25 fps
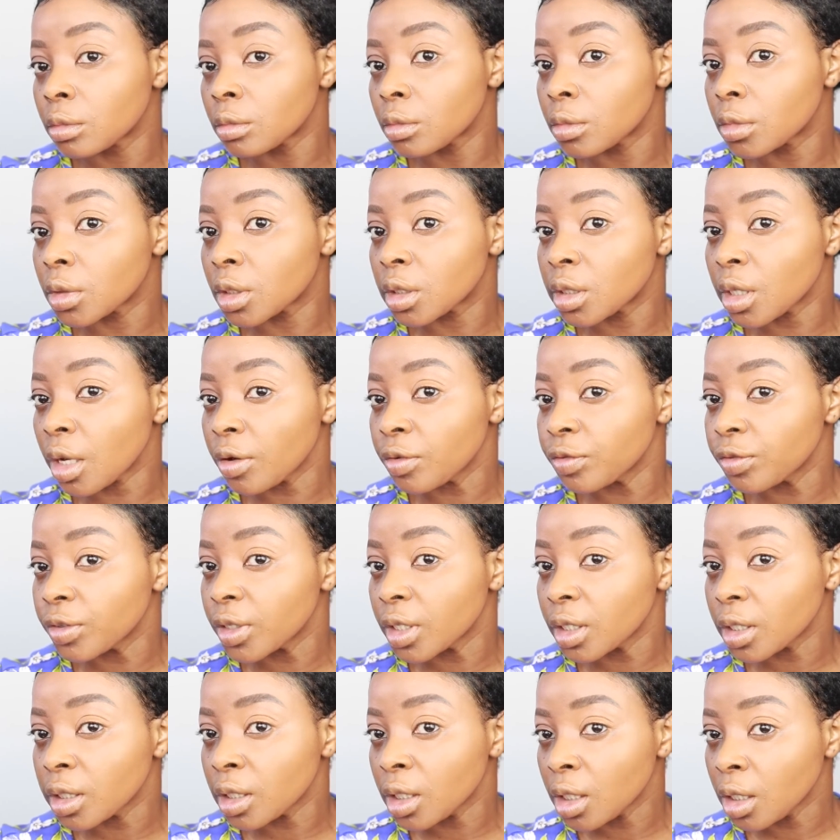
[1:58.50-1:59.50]

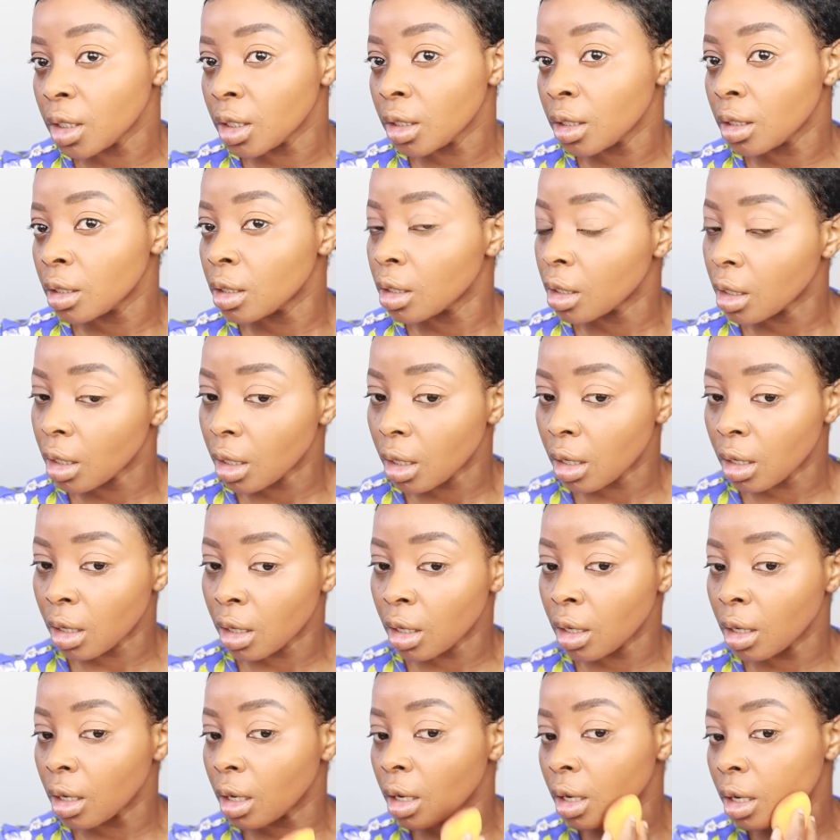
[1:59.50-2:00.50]
Definitely
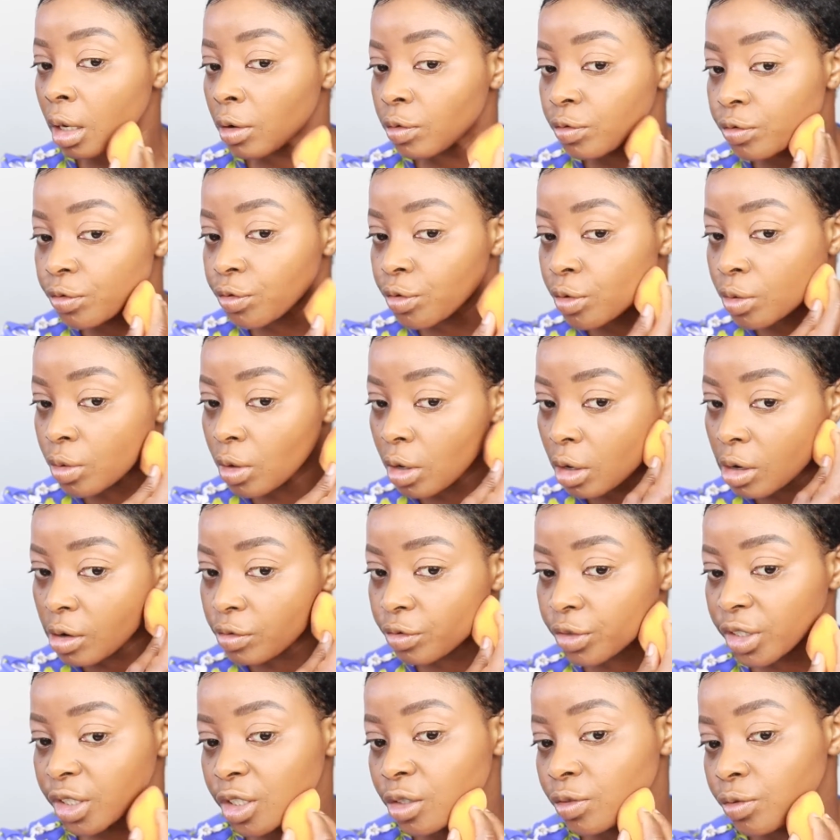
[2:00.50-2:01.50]
a full
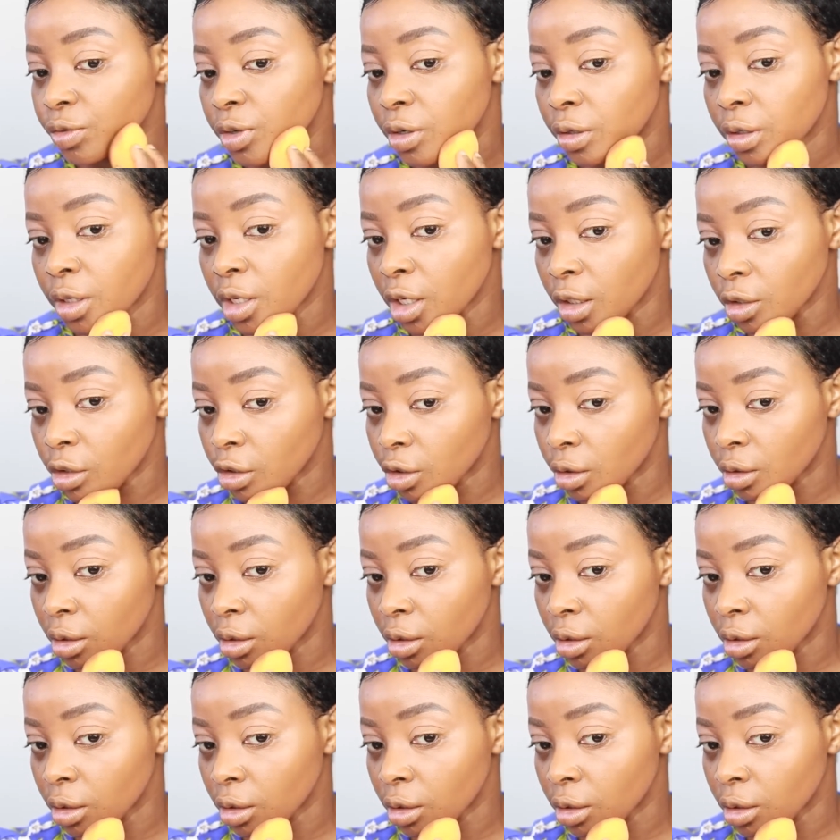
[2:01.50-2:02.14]
coverage foundation,